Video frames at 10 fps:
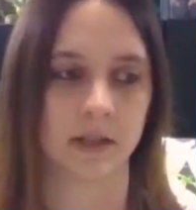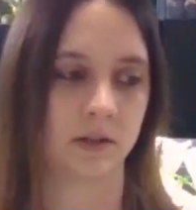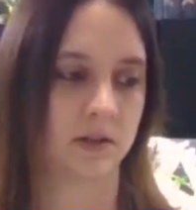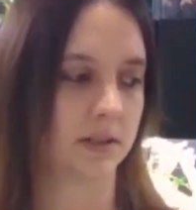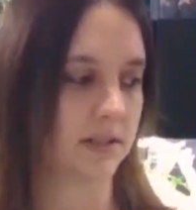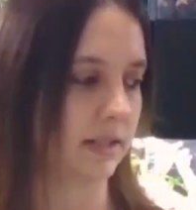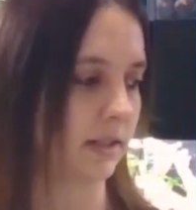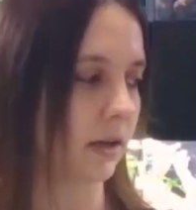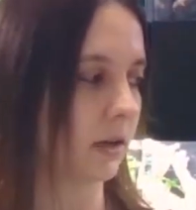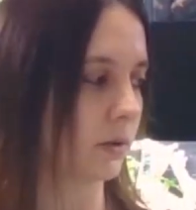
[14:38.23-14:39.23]
Like you'd see
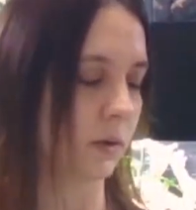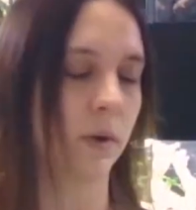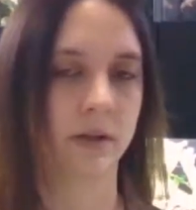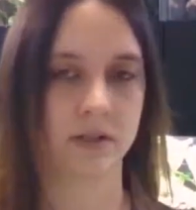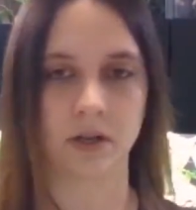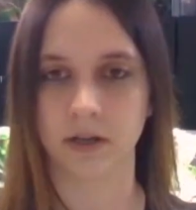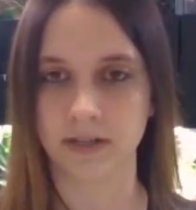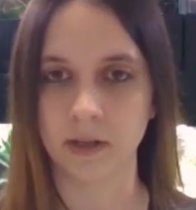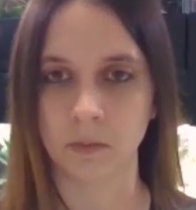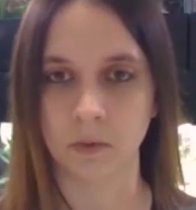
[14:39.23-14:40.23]
the odd like wild caught
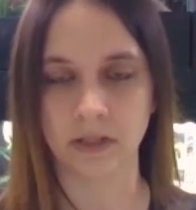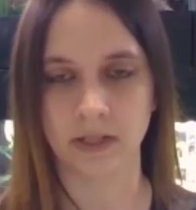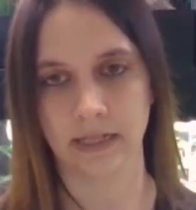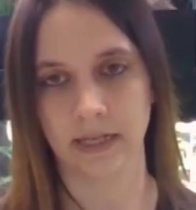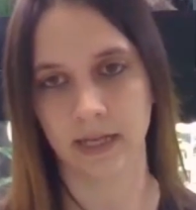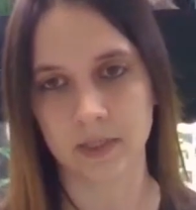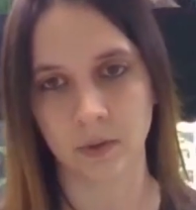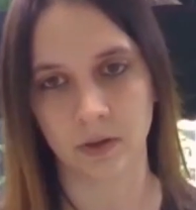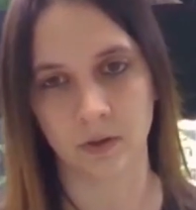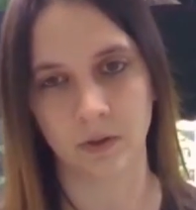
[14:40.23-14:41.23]
table at the
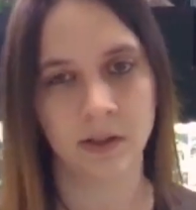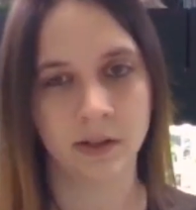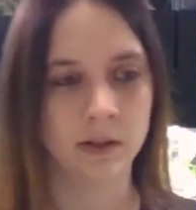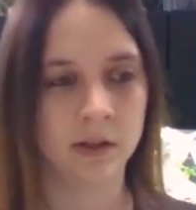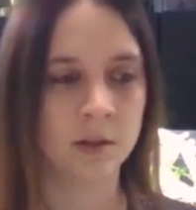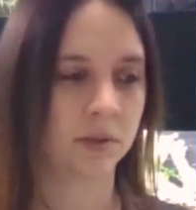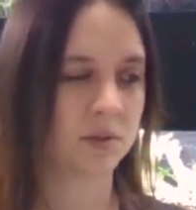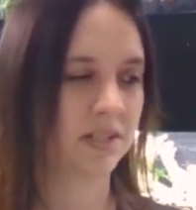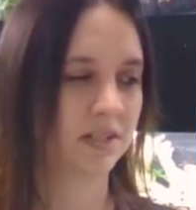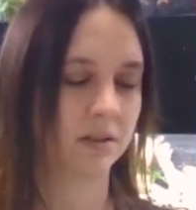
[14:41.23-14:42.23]
expo. But it
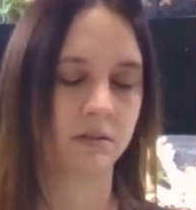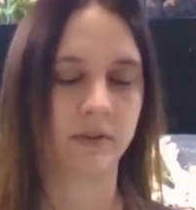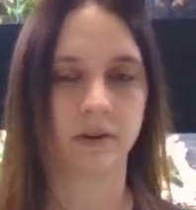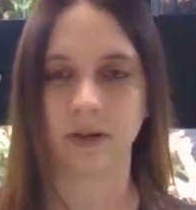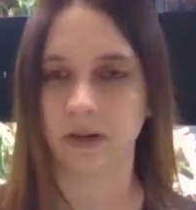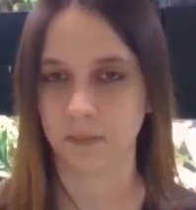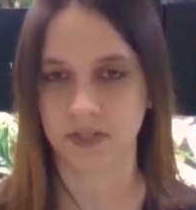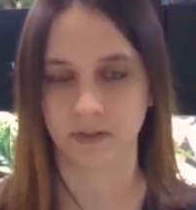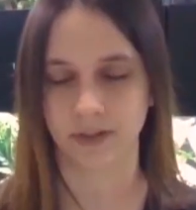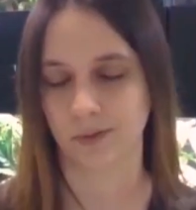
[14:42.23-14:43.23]
was still very common
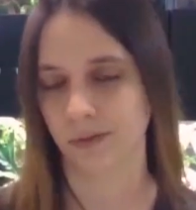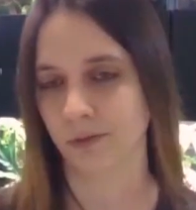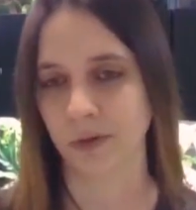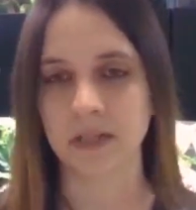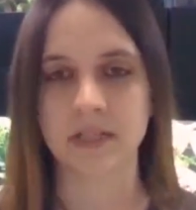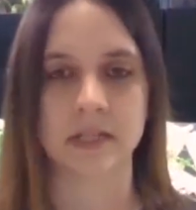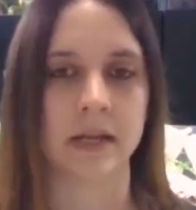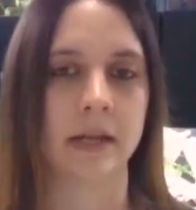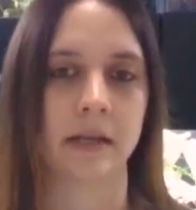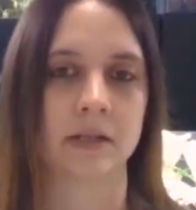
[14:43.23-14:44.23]
stuff like rough green
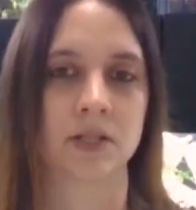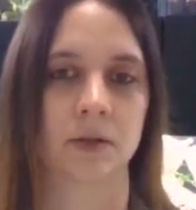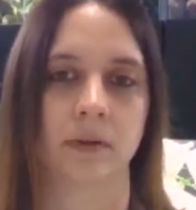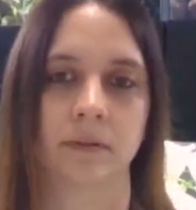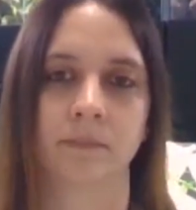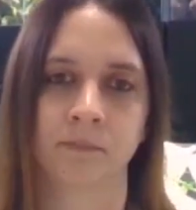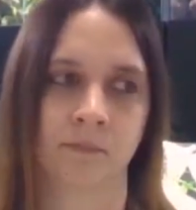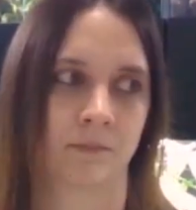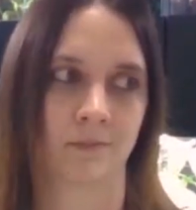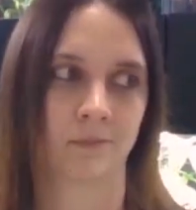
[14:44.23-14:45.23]
snakes or
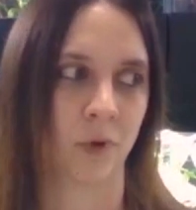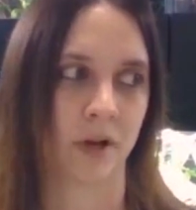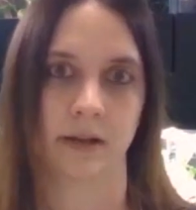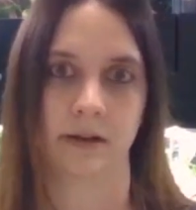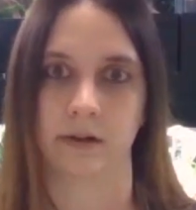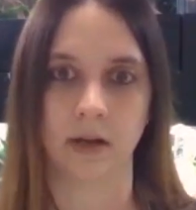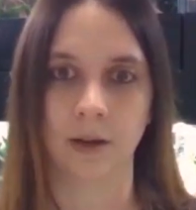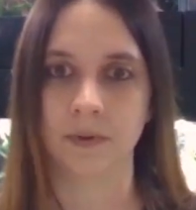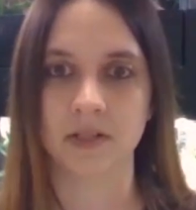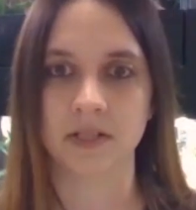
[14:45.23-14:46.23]
redheaded
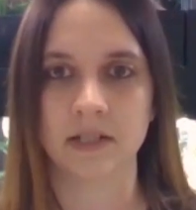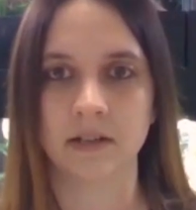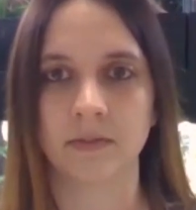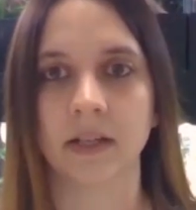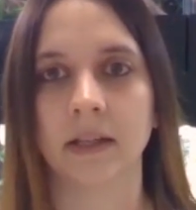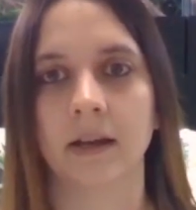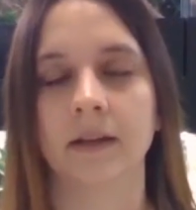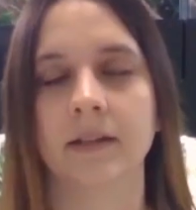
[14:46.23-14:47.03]
agamas, stuff like that.